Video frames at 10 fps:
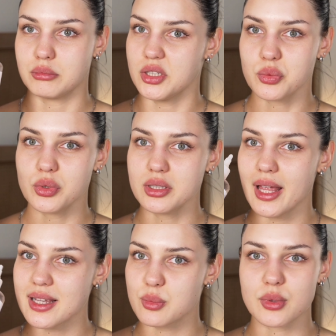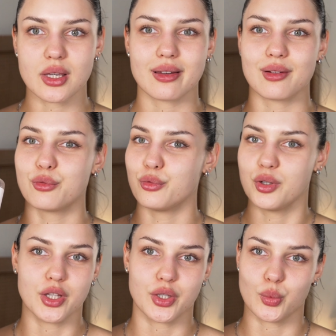This one lasts me a
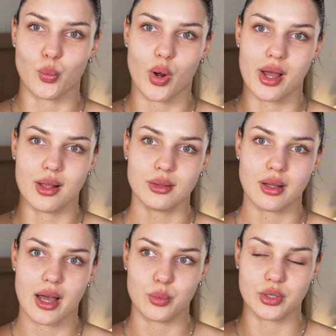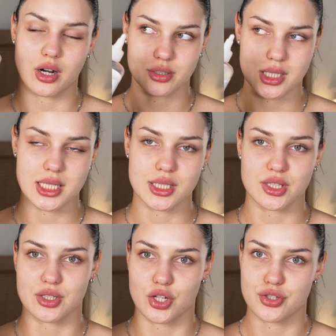really good while. I would honestly
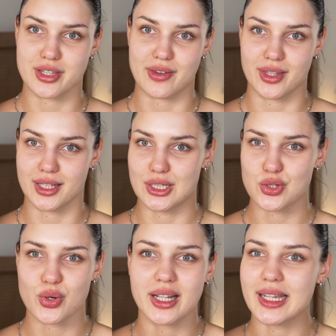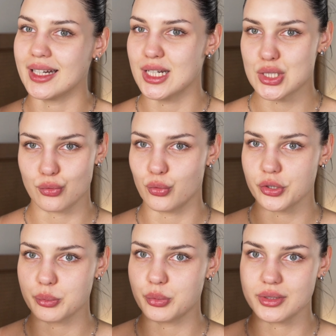suggest giving it a try, and it's
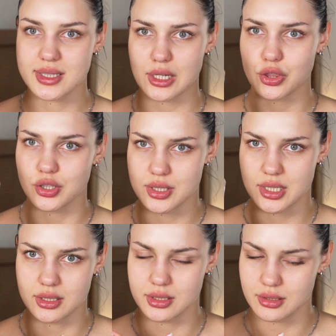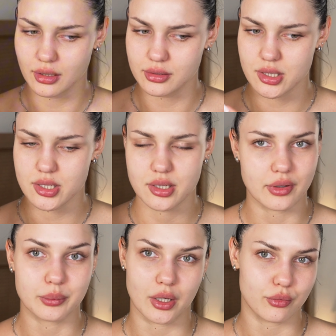affordable. It's like $13 if
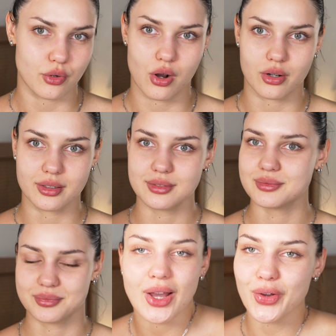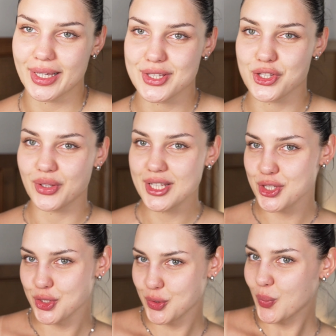I'm not wrong. Okay, so
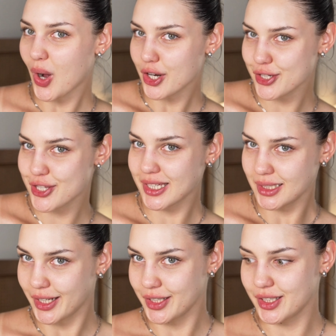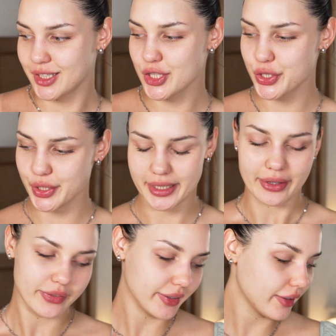let's do our skincare
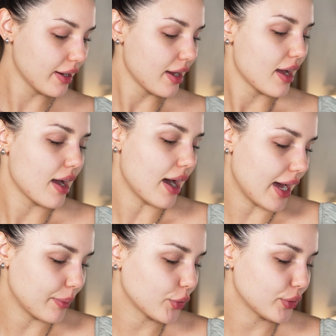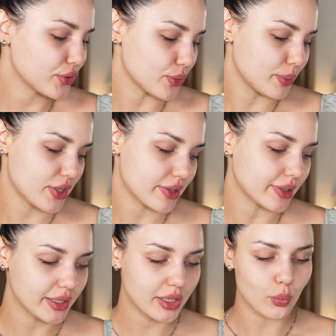together. I'm going to be
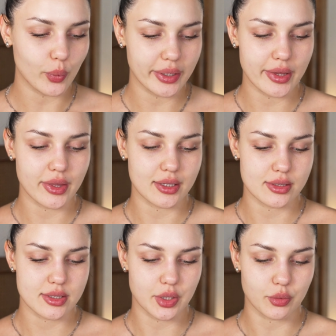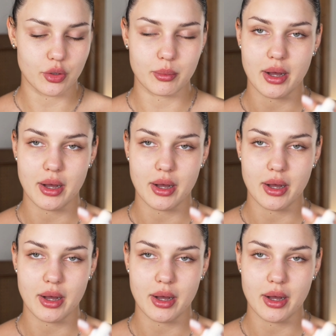starting with a serum.